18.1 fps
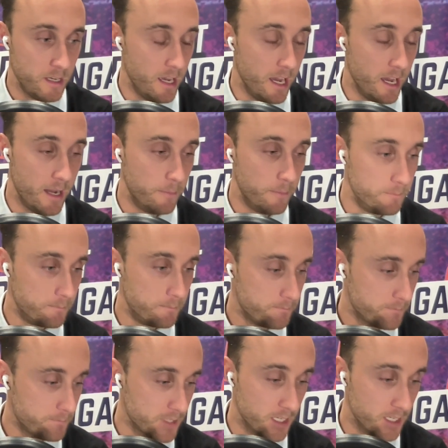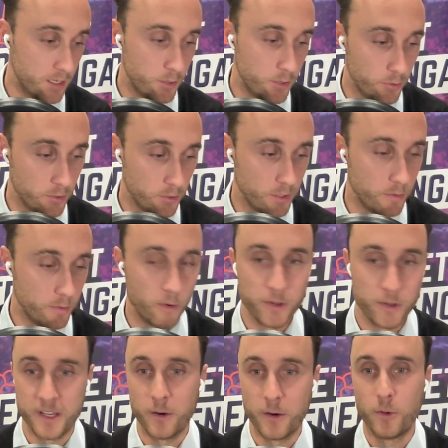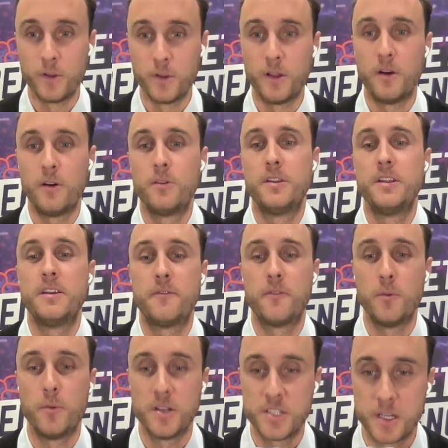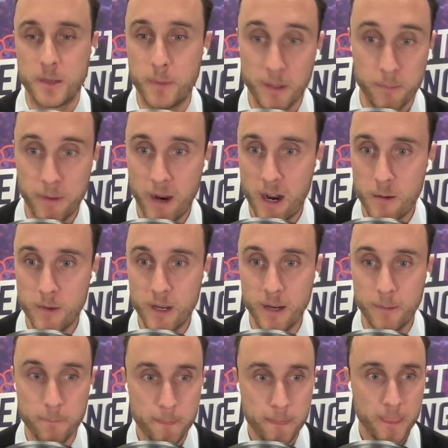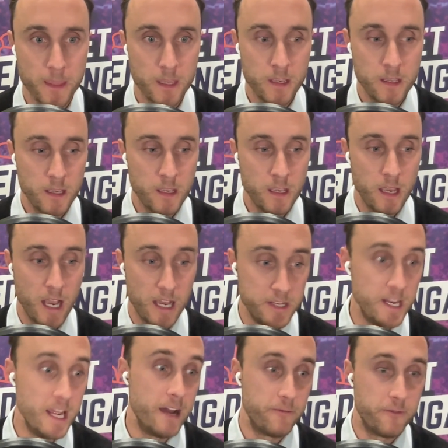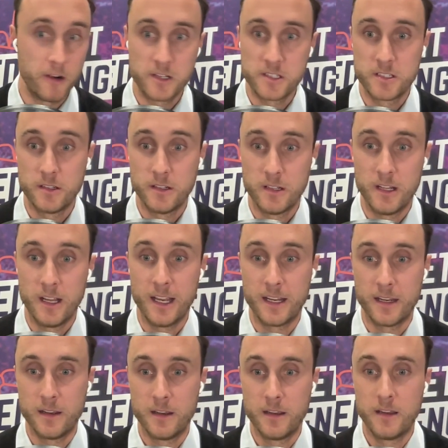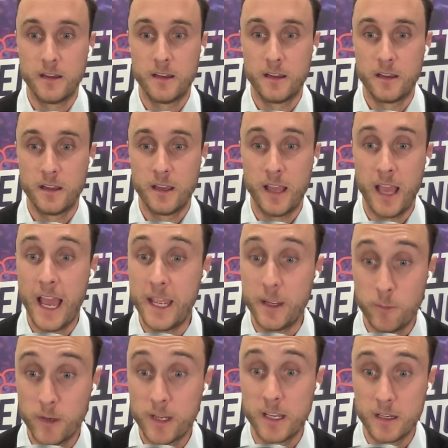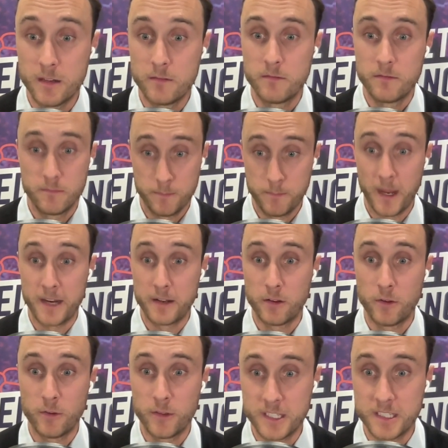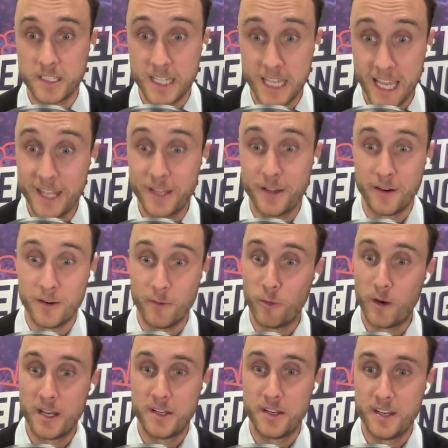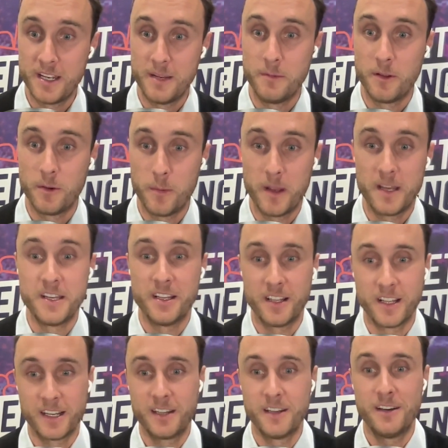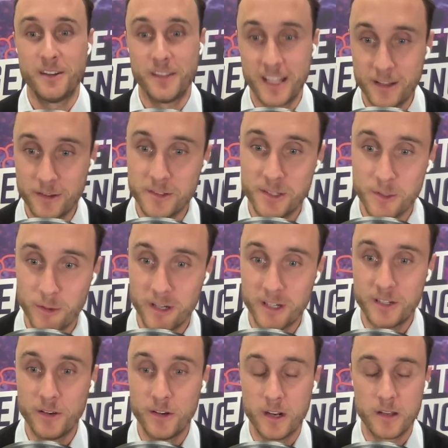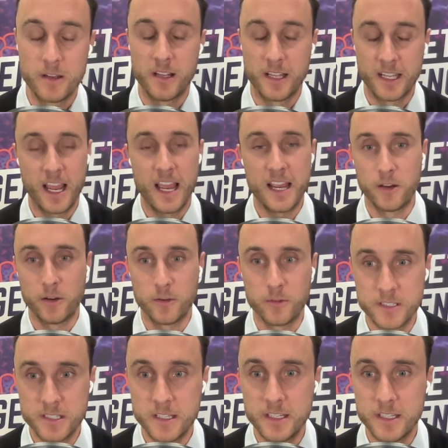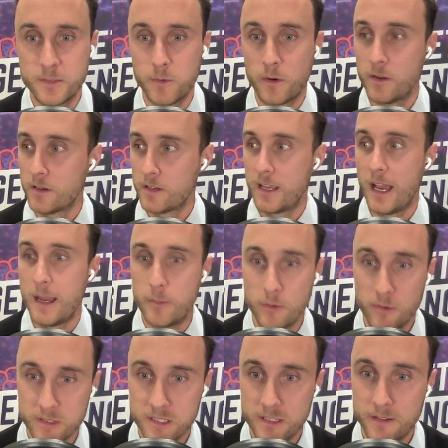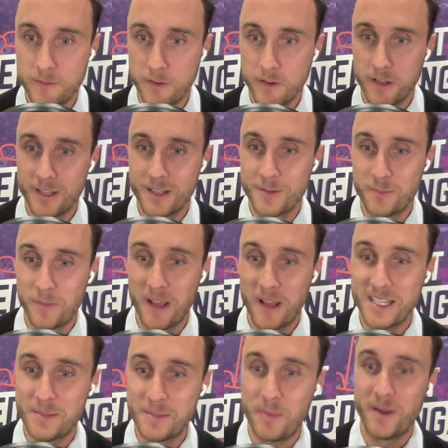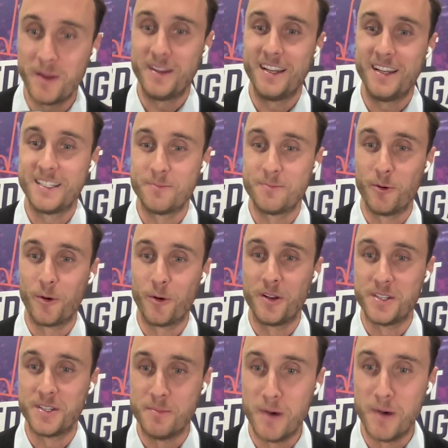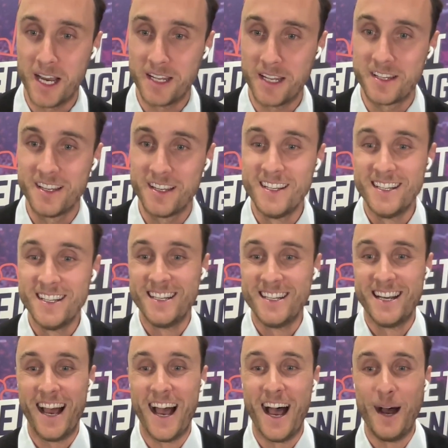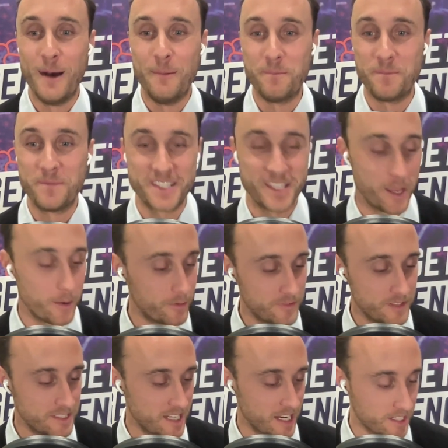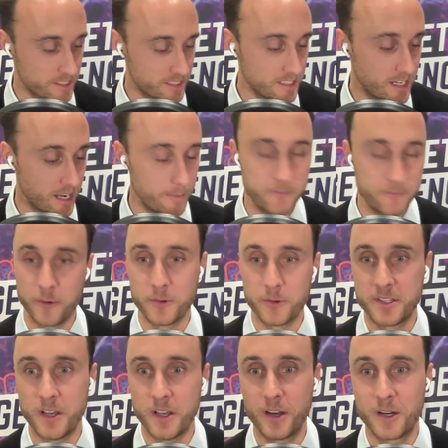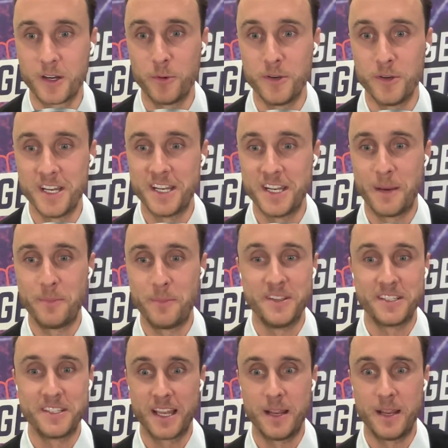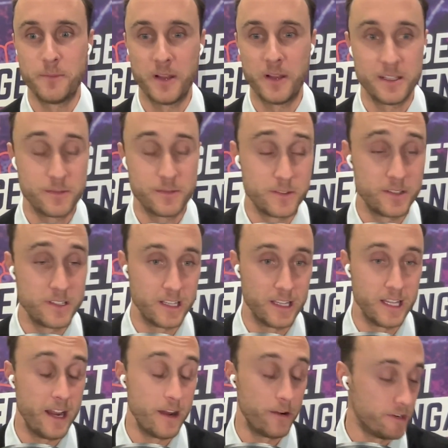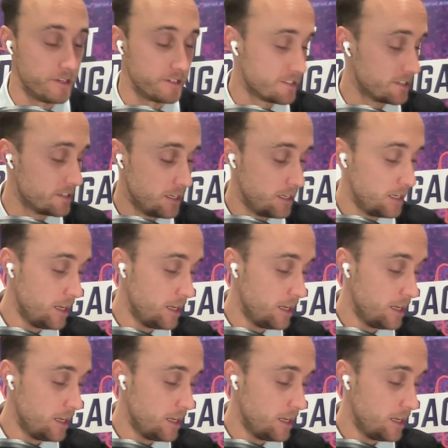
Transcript: Hulu, all the different ones. You can pick Paramount, and now Foxtel are like, hey, we can bundle all this together in one neat little, and you're like, oh, that looks quite good. And you're like, hang on, isn't this what cable was in the first place? But it's more on demand. So we've just actually come full circle and you end up in the same place, which is hilarious.